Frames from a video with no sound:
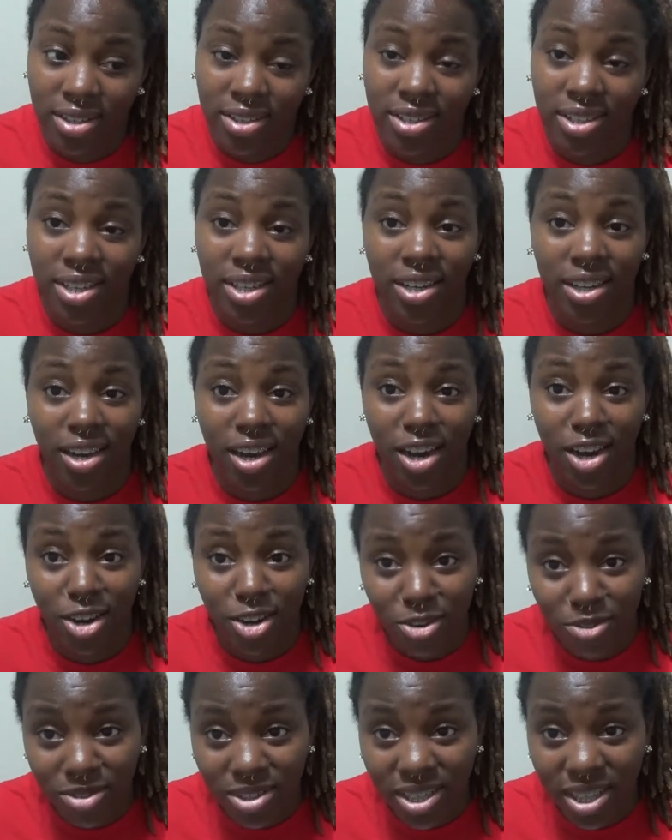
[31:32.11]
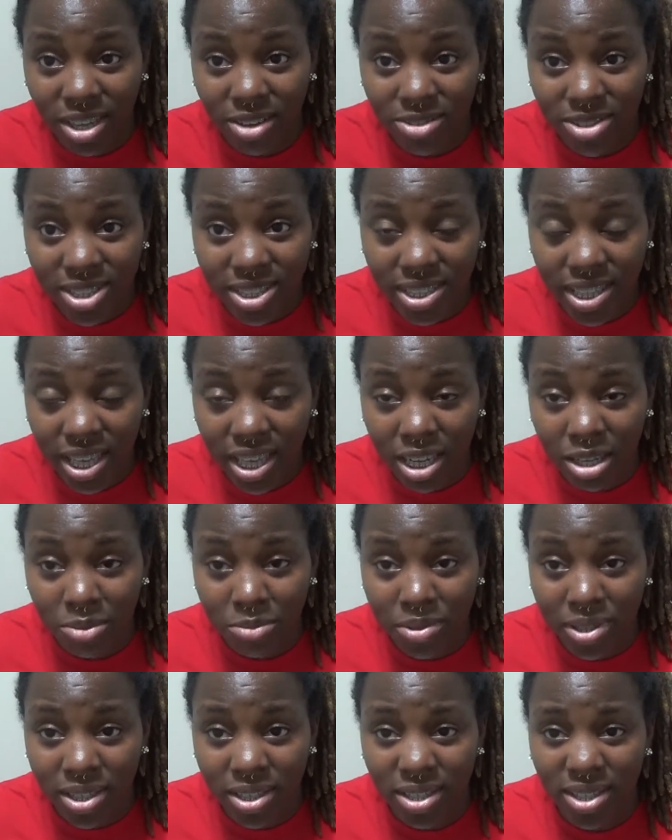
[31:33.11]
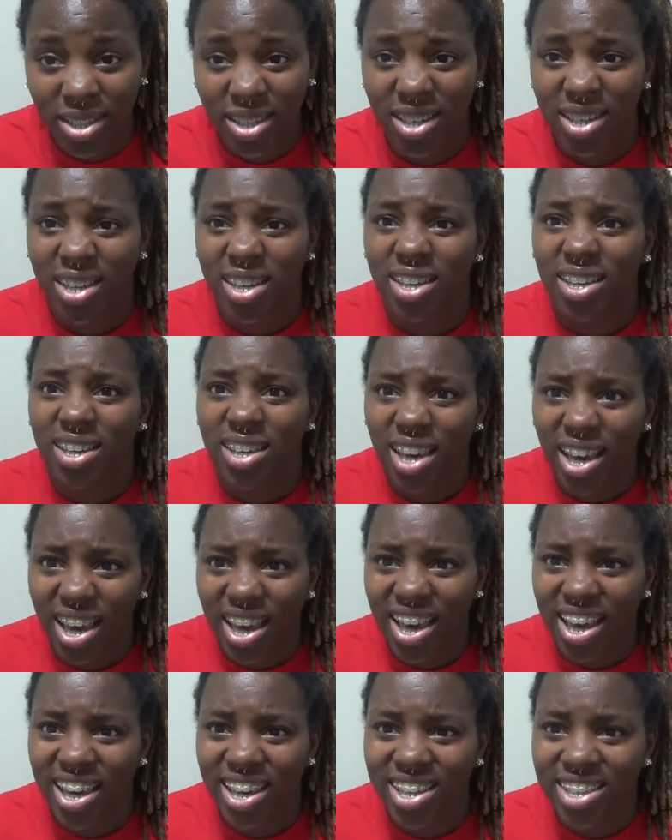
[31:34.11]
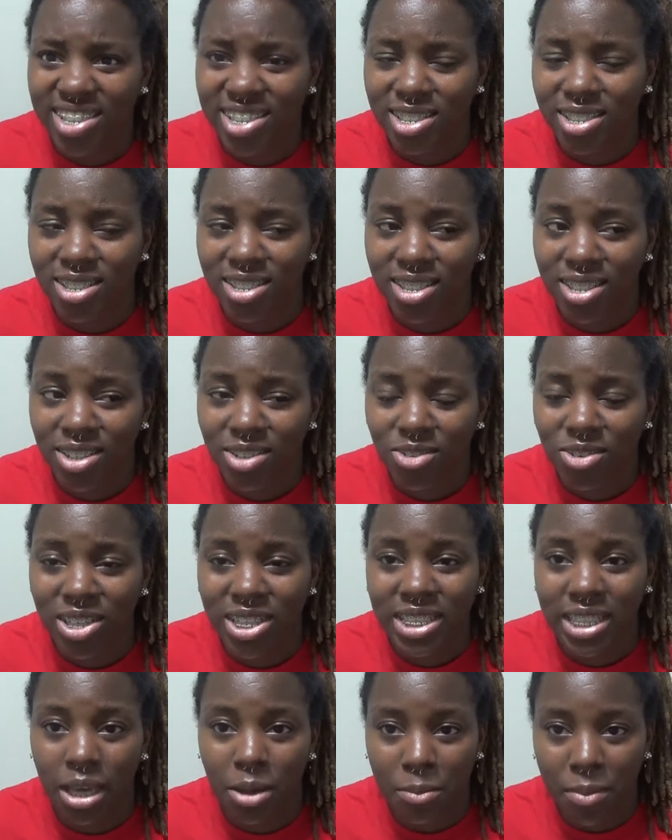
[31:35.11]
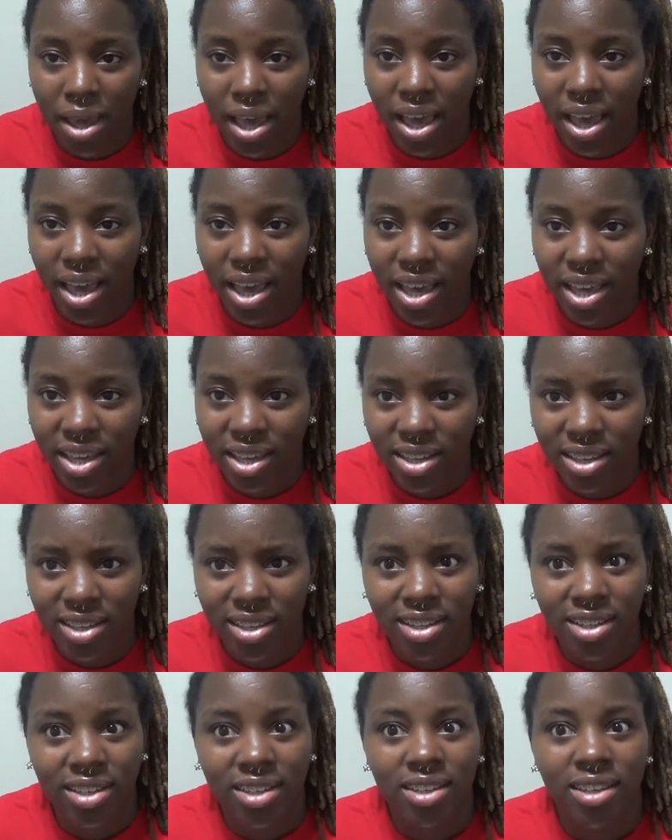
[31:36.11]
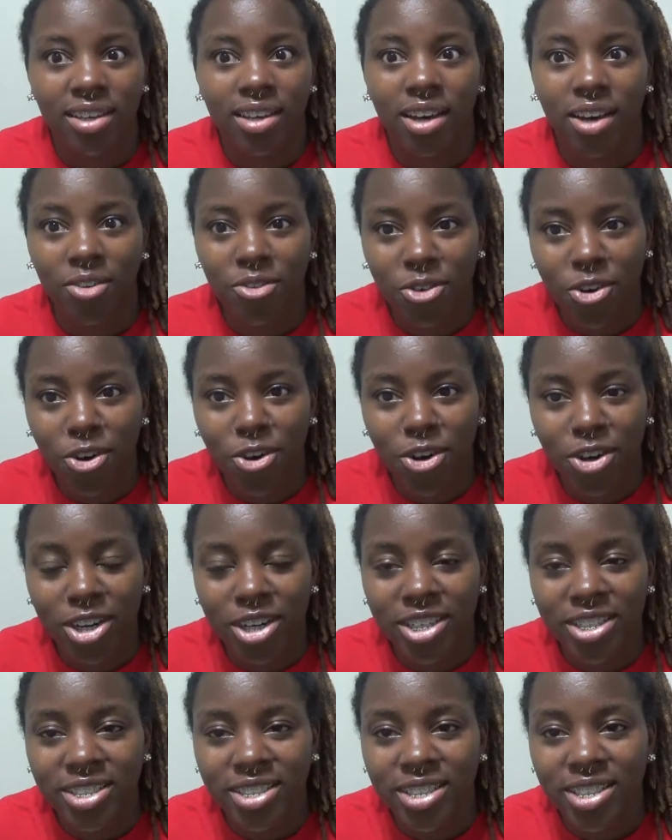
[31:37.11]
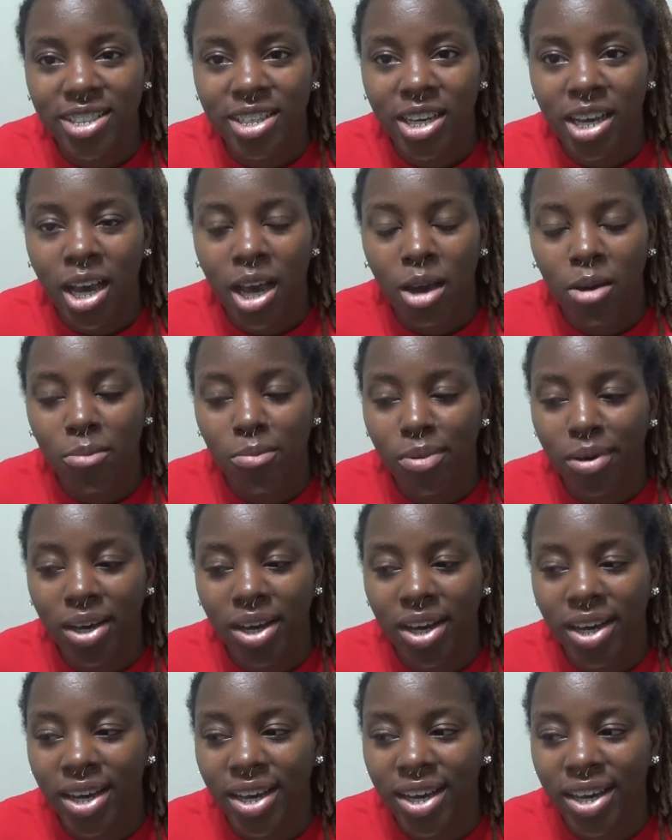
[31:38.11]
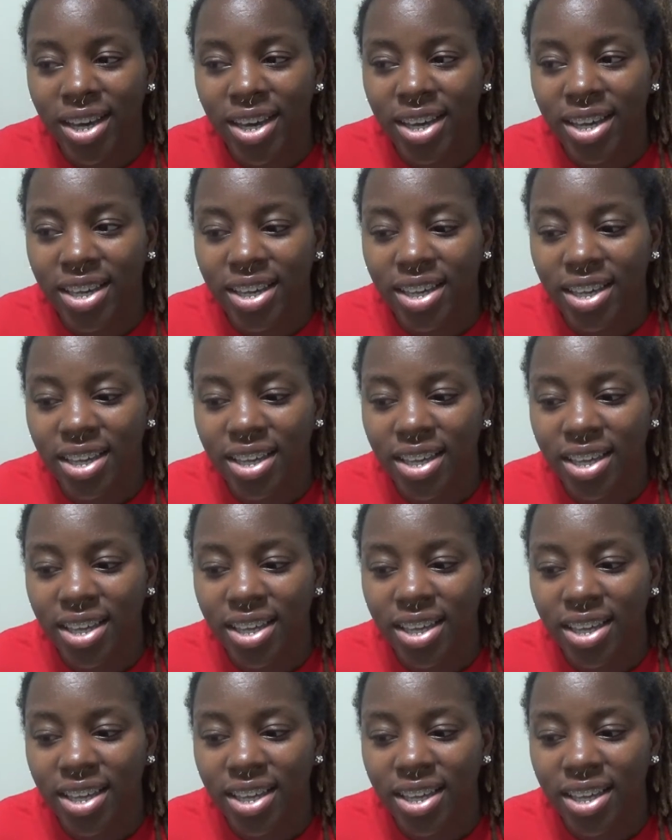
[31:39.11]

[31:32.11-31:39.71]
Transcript: Did it hurt when they was telling me? Yes. Was I mad? Of course. But